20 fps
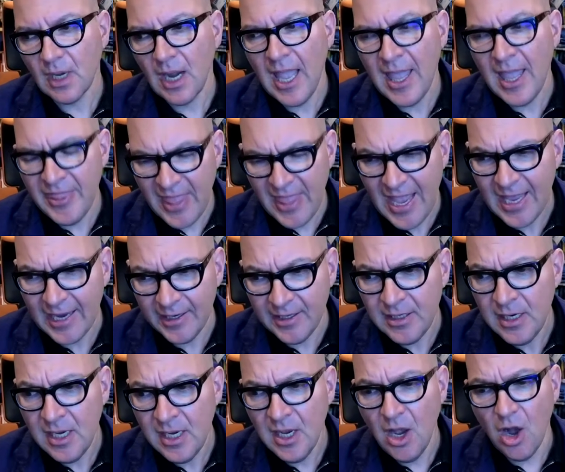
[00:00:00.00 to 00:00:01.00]
And
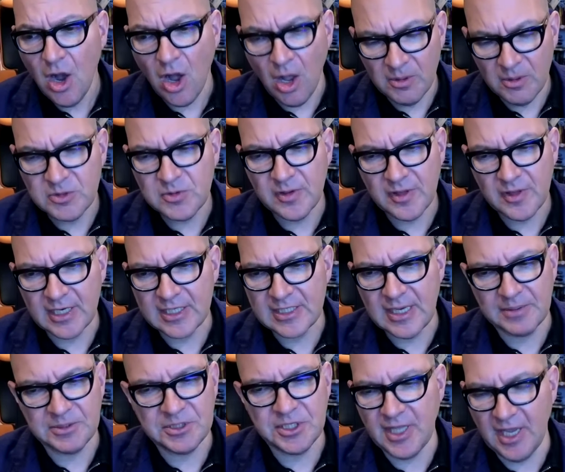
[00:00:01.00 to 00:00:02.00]
then, almost without
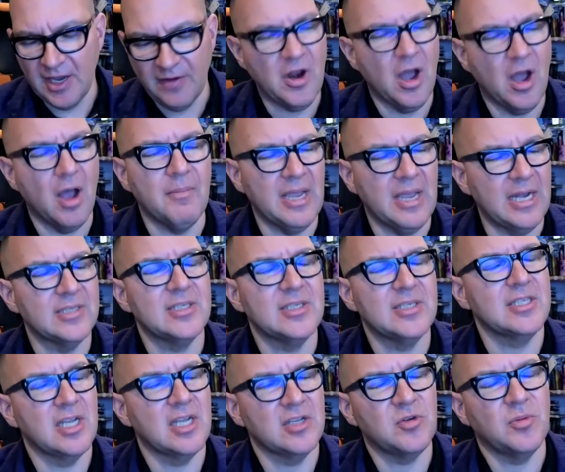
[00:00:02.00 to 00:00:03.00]
exception, they have not made a
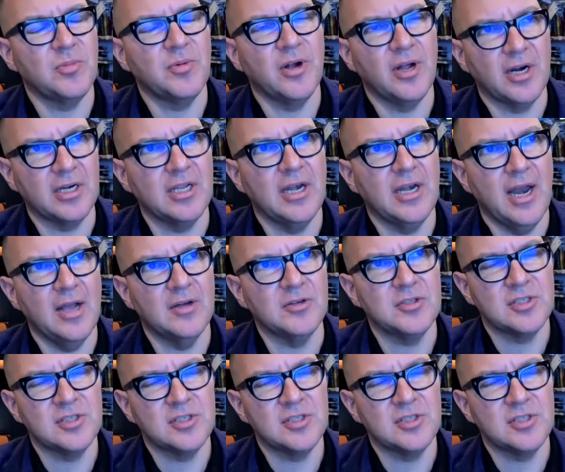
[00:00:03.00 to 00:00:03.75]
successful product in house